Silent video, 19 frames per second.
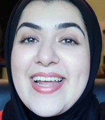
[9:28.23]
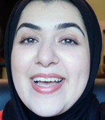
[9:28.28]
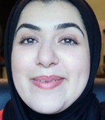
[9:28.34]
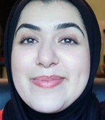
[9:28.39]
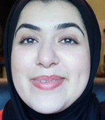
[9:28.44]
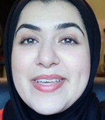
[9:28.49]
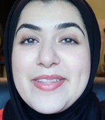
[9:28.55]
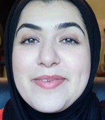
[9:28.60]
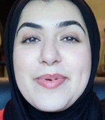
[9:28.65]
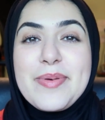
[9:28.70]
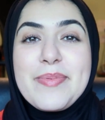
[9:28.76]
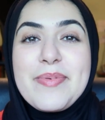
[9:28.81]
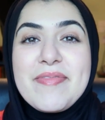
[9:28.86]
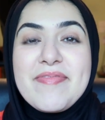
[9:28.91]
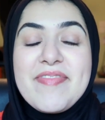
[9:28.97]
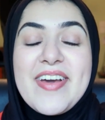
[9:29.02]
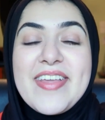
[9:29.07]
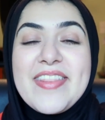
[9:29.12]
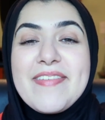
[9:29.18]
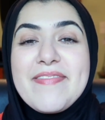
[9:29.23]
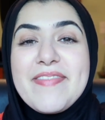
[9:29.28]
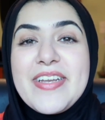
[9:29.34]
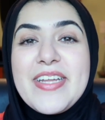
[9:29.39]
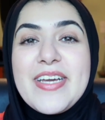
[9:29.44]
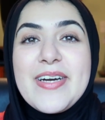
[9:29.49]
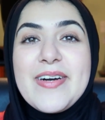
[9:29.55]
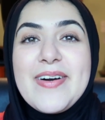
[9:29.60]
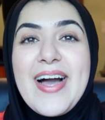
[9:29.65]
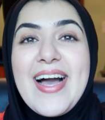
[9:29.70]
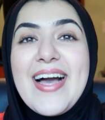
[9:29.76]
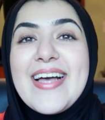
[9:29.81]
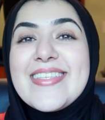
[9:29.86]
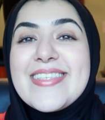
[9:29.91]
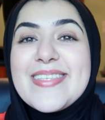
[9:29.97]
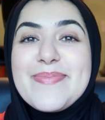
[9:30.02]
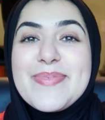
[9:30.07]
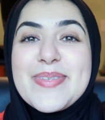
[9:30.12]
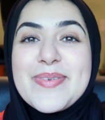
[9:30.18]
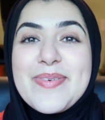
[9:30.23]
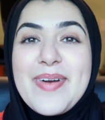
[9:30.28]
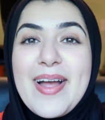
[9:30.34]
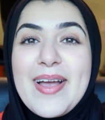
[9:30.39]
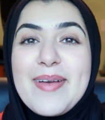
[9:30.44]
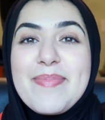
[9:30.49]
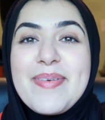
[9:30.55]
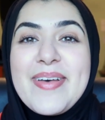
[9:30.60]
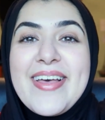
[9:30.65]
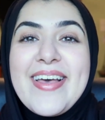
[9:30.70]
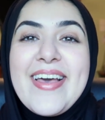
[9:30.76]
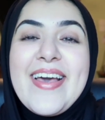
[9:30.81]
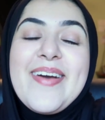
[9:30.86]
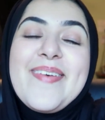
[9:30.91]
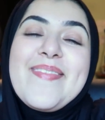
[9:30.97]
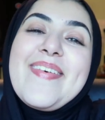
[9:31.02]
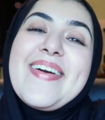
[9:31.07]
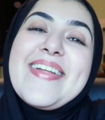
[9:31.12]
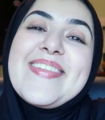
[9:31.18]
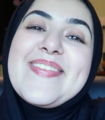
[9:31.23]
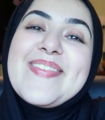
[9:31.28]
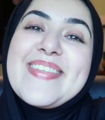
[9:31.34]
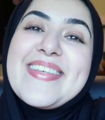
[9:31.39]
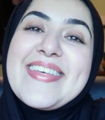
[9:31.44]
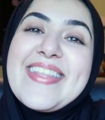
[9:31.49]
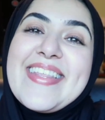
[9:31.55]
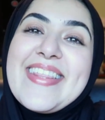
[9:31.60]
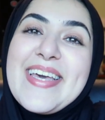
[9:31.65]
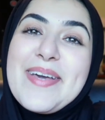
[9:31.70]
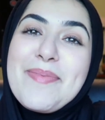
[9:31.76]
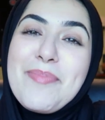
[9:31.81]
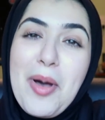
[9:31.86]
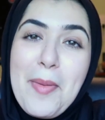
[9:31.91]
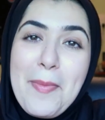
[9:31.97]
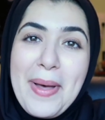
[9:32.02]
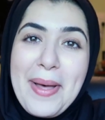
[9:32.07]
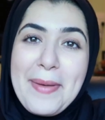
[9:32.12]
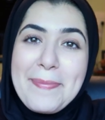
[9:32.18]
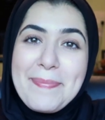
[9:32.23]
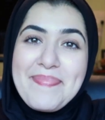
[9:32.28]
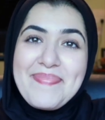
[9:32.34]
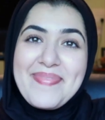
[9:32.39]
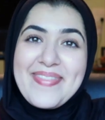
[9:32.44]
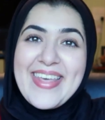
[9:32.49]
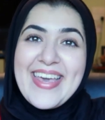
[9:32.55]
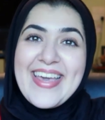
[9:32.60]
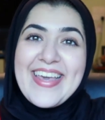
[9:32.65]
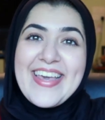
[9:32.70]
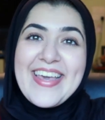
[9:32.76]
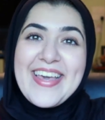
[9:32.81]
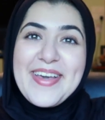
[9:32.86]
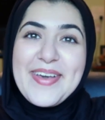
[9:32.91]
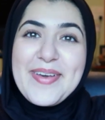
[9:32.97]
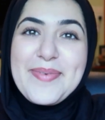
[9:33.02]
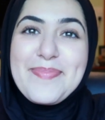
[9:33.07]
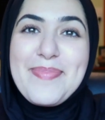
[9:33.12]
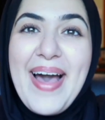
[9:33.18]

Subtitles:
It helps other people find the video, and subscribe when you see the thing pop up. Thank you,